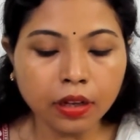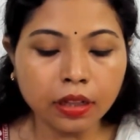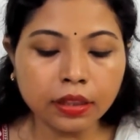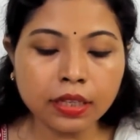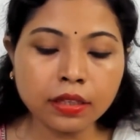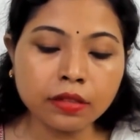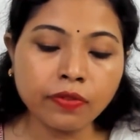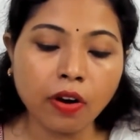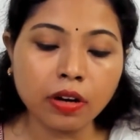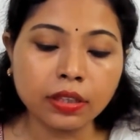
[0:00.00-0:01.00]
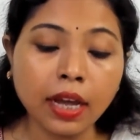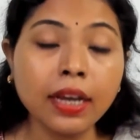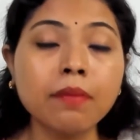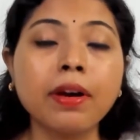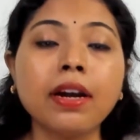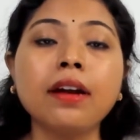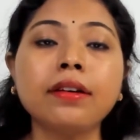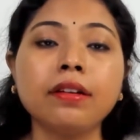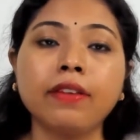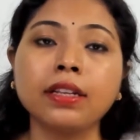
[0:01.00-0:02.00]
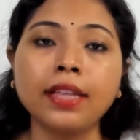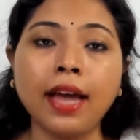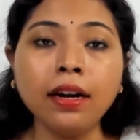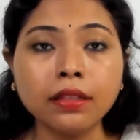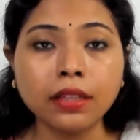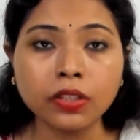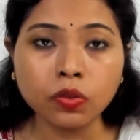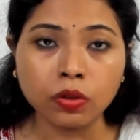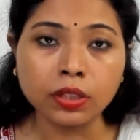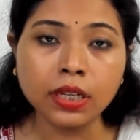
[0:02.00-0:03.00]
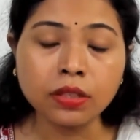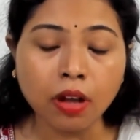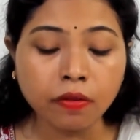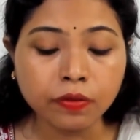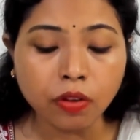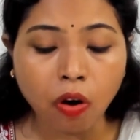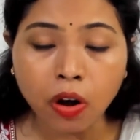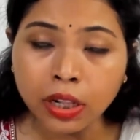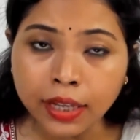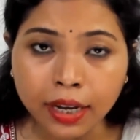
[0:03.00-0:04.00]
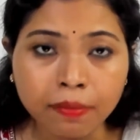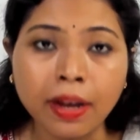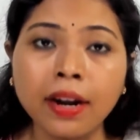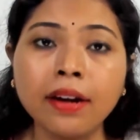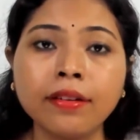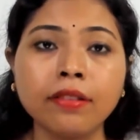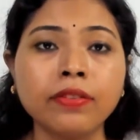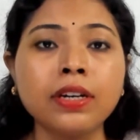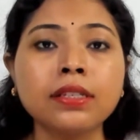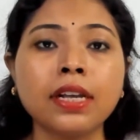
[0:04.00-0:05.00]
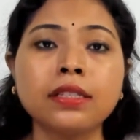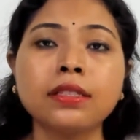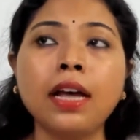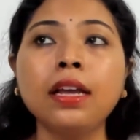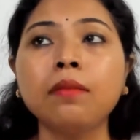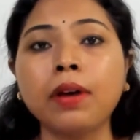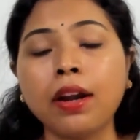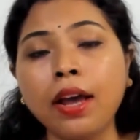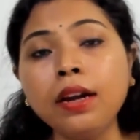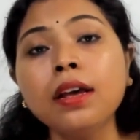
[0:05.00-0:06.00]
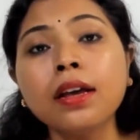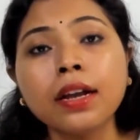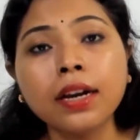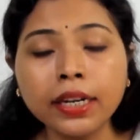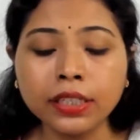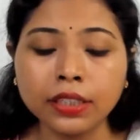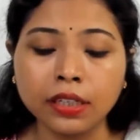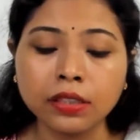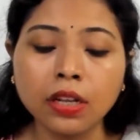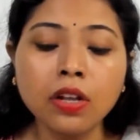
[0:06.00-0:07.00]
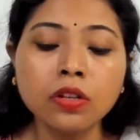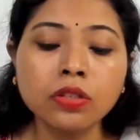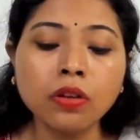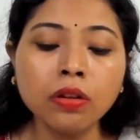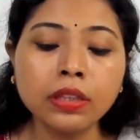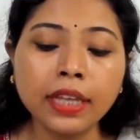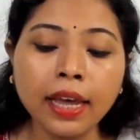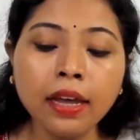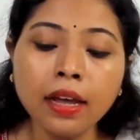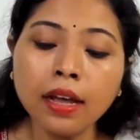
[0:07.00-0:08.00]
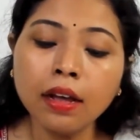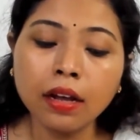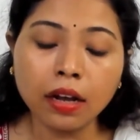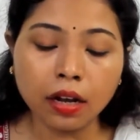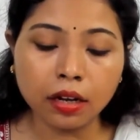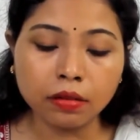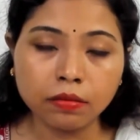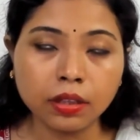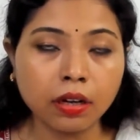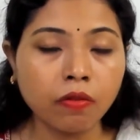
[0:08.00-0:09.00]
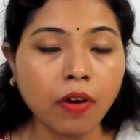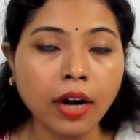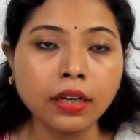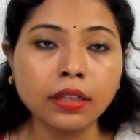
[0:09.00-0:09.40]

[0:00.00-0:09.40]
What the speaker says: This is for the Himalayan river. That the sources of all the Himalayan rivers is the Himalayan glaciers. So they have their water